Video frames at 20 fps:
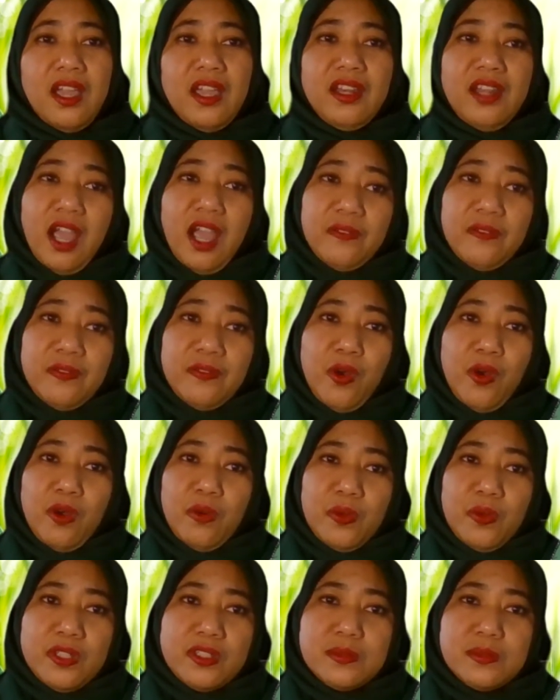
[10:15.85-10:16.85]
And I've
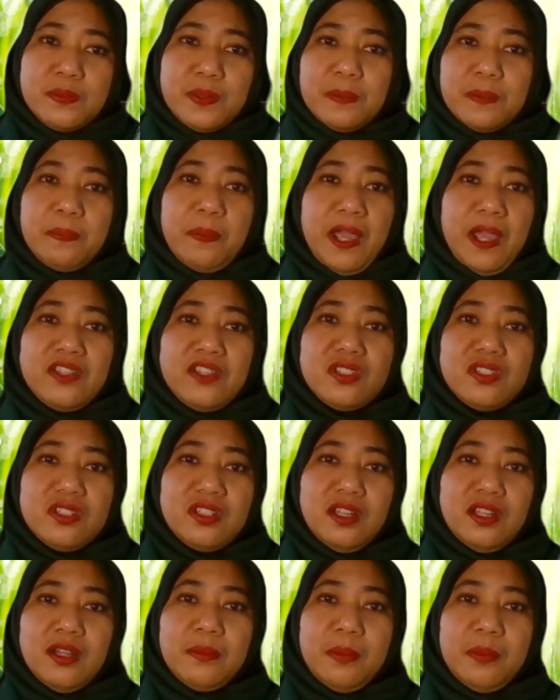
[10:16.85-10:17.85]
always been
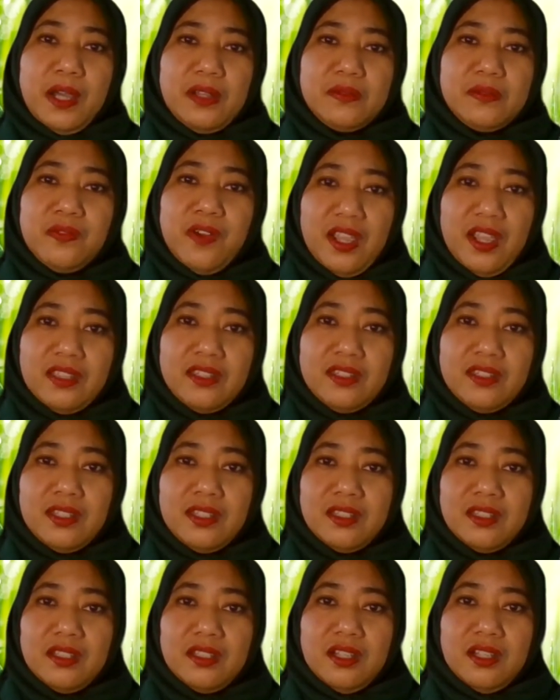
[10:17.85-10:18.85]
passionate about
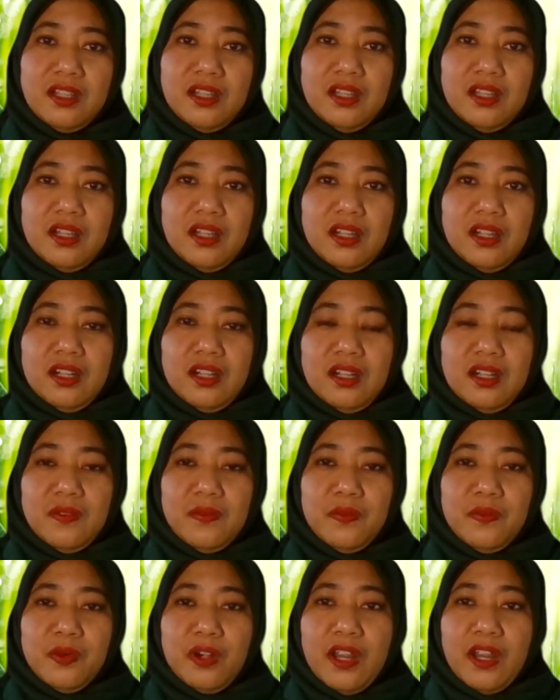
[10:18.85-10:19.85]
fighting
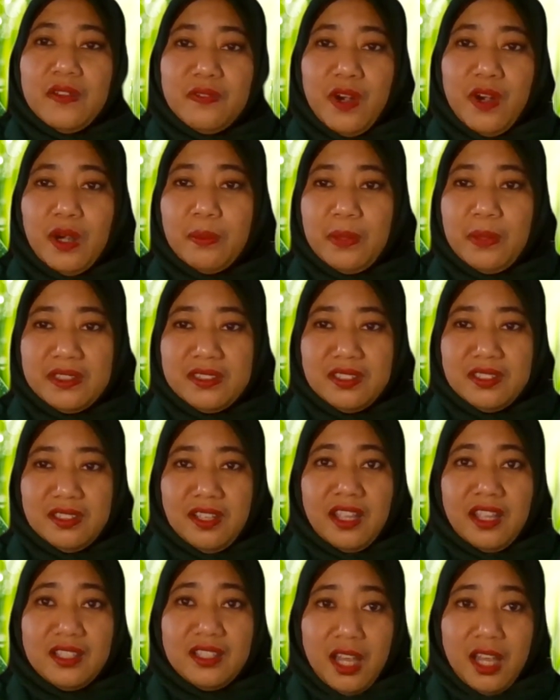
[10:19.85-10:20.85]
for
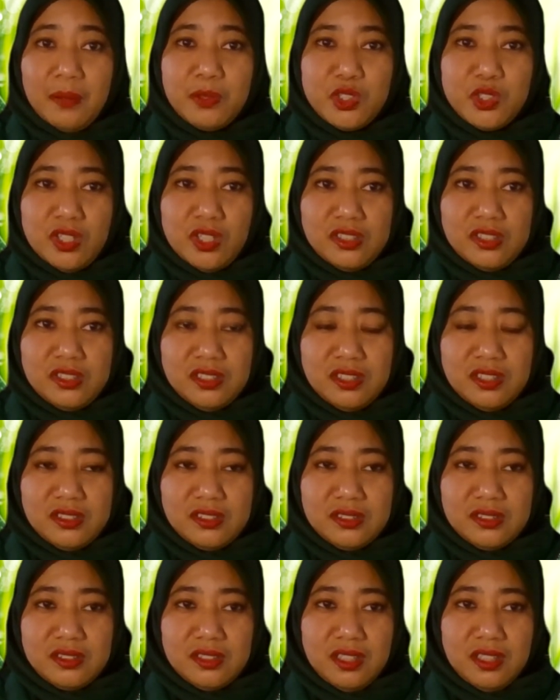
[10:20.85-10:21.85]
environmental and climate
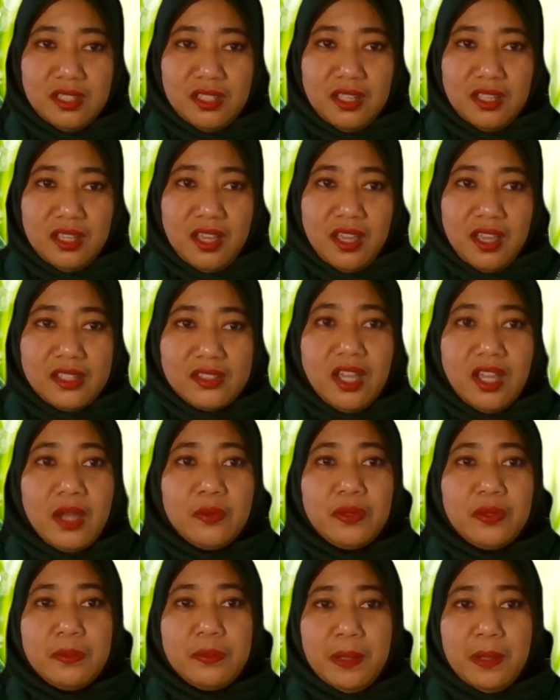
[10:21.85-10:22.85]
justice. As I
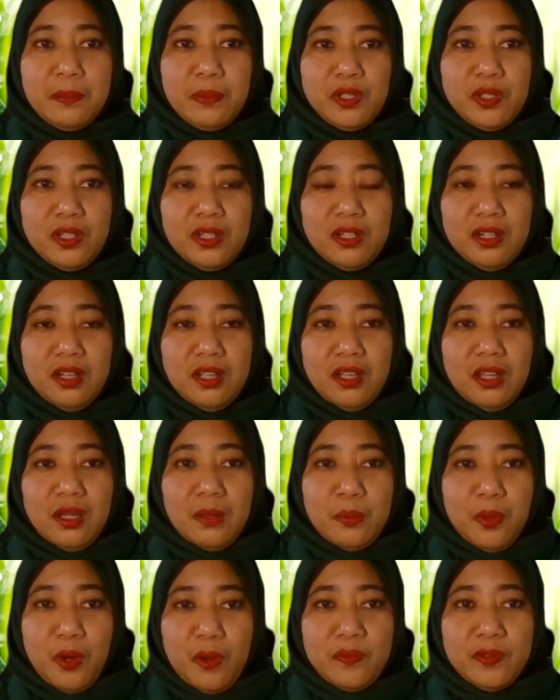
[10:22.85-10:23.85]
remember,
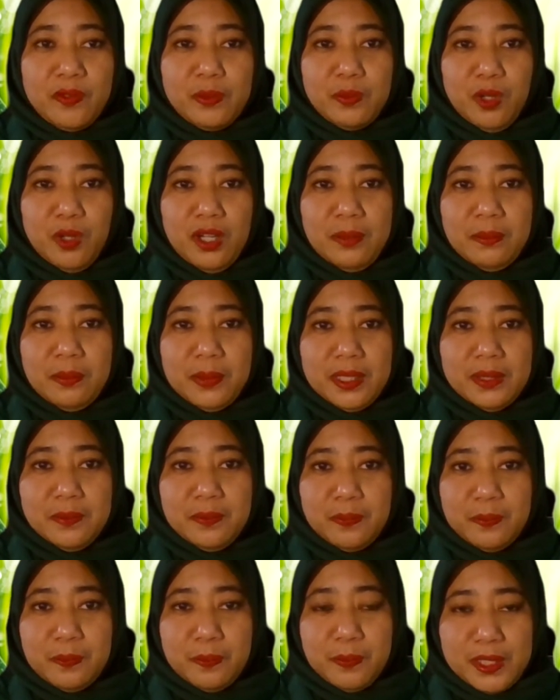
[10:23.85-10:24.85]
Prophet Muhammad,
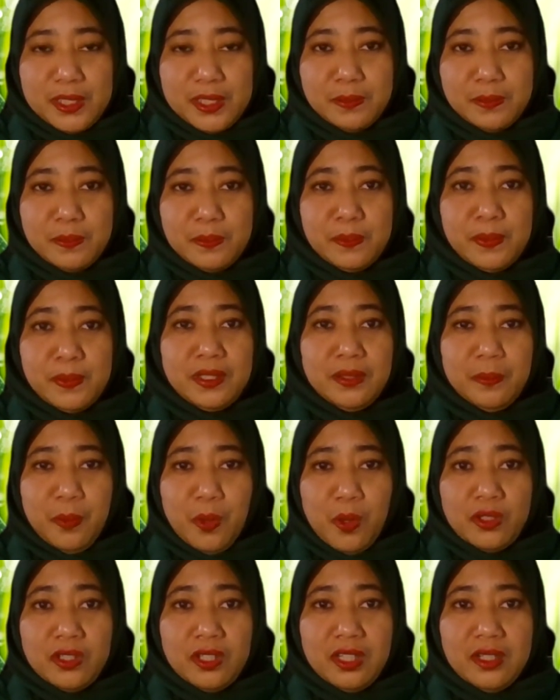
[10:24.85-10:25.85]
peace be
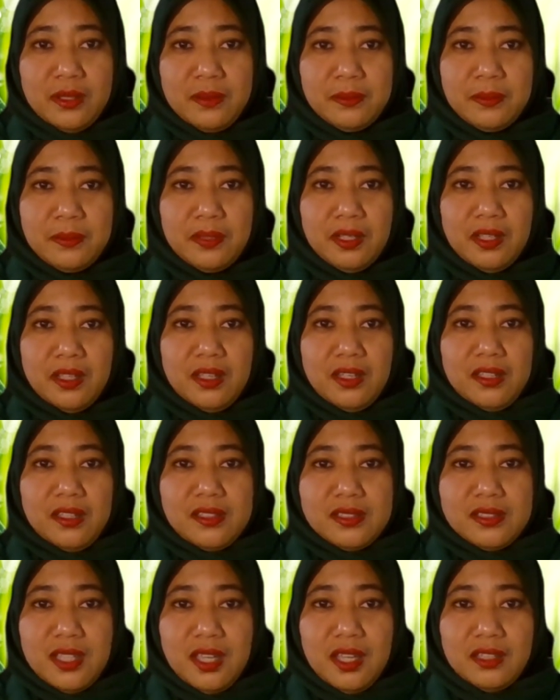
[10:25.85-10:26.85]
upon him,
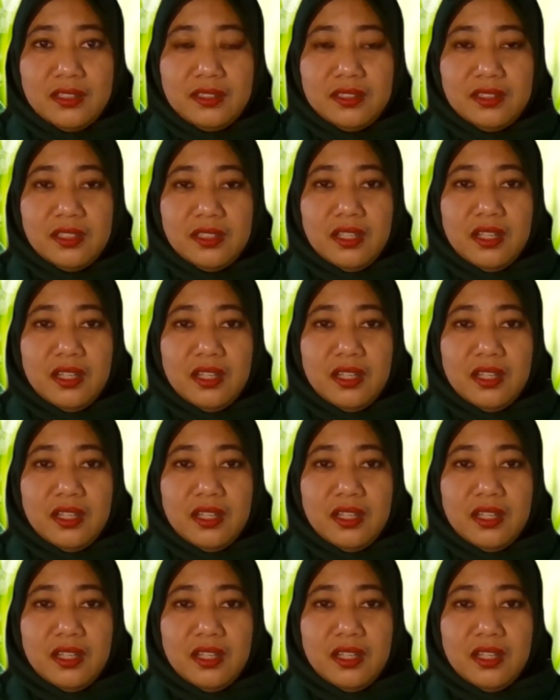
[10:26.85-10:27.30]
said,